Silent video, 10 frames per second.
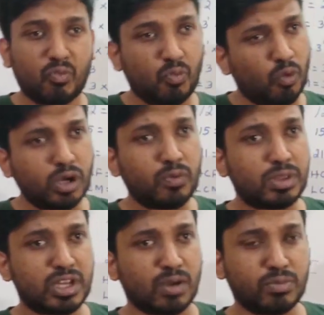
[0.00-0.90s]
whatever
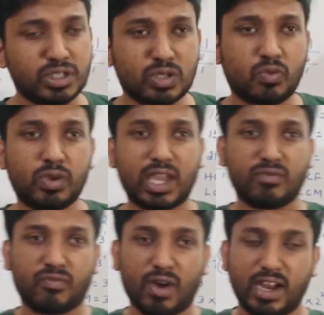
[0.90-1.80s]
the numbers we can
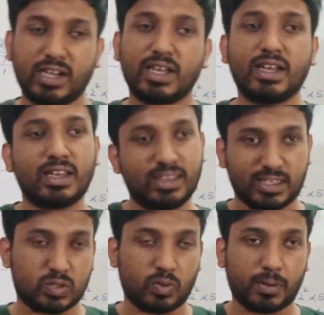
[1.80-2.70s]
find
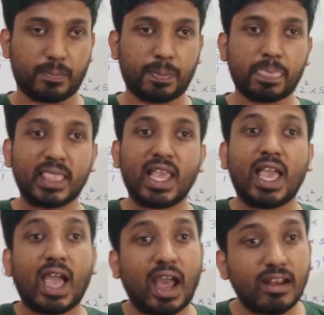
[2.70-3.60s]
this way.
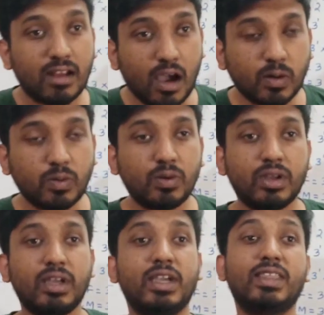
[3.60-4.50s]
And now
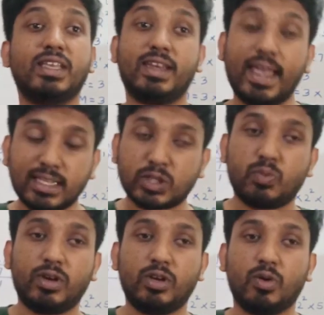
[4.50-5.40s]
in the next
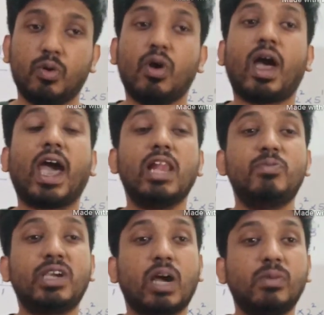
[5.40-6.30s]
video I will
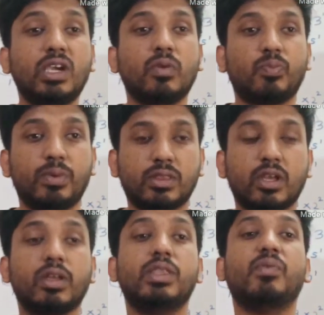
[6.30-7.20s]
be coming up
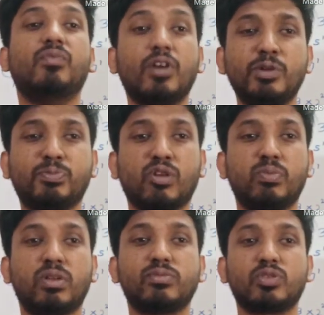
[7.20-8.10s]
with the word
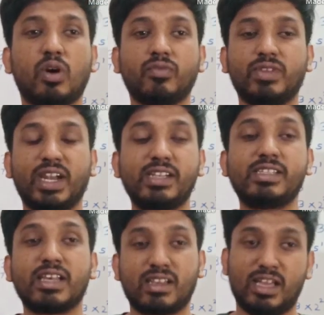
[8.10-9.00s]
problems of the
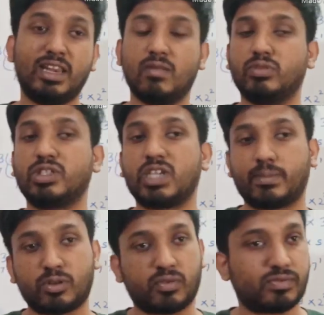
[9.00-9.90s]
entire real numbers
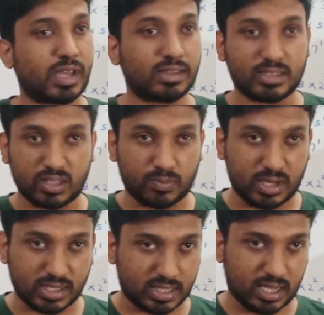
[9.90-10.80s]
chapter of 10th
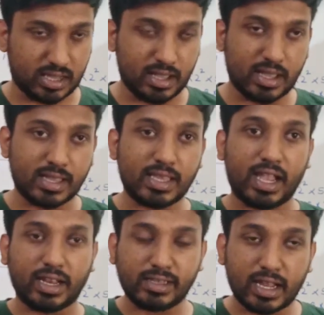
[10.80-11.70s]
CBSE,
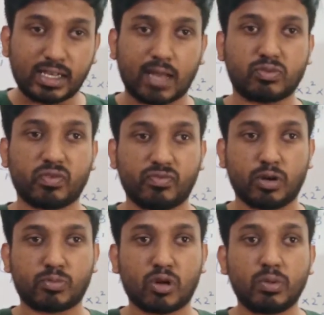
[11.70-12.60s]
the entire types of
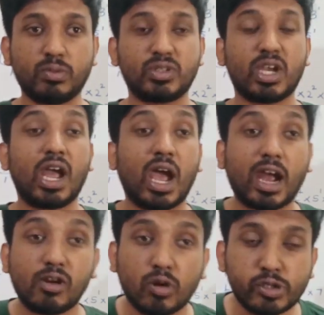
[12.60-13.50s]
word problems,
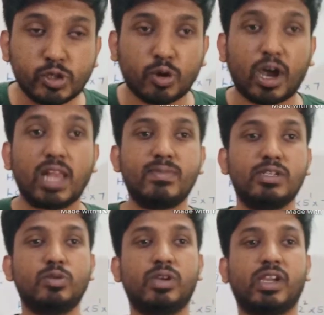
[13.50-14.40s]
and also I will be
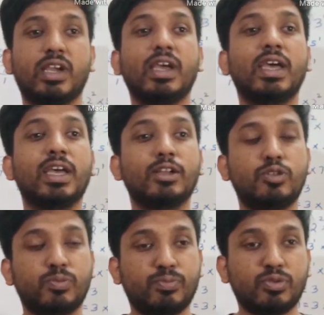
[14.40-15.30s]
doing
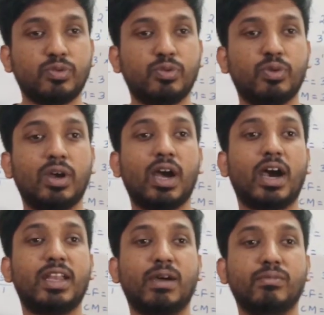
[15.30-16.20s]
to prove
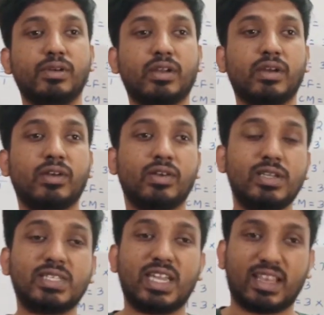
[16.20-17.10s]
a number
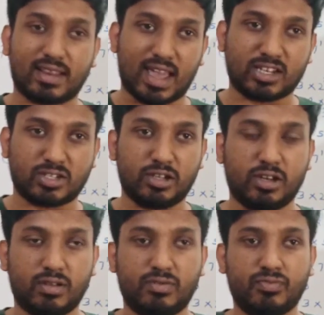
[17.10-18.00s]
is irrational.
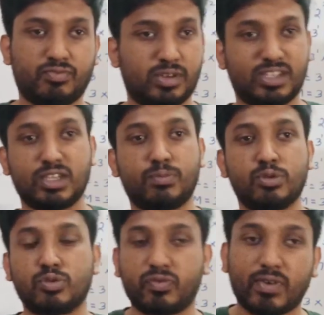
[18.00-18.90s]
For example,
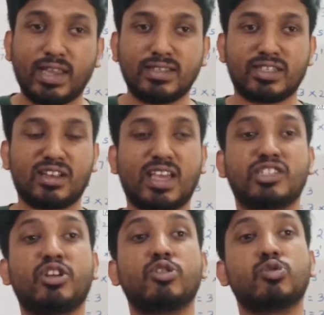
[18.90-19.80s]
root 5 is
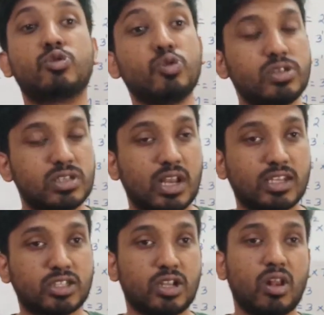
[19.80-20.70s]
irrational, root 2 is
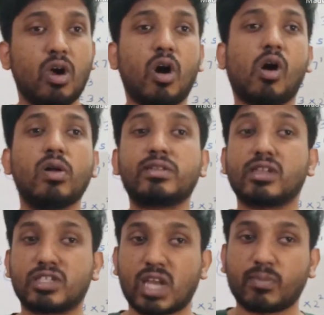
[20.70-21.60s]
irrational. All
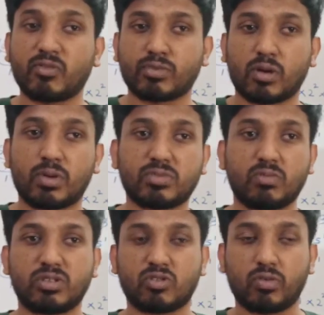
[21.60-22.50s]
such type of problems I'll
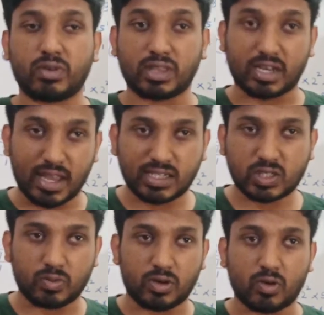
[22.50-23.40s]
be solving in the next
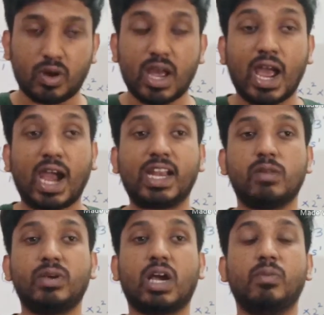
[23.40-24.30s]
video, and I'll
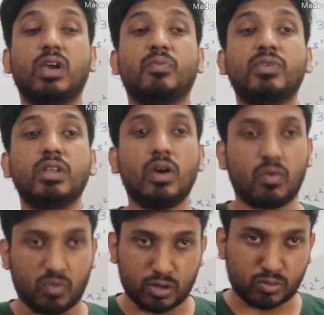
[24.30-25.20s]
be coming up with
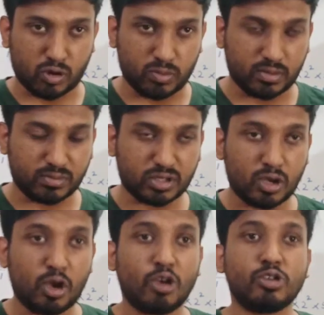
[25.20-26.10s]
word problems.
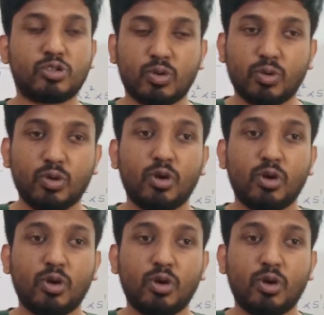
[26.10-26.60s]
So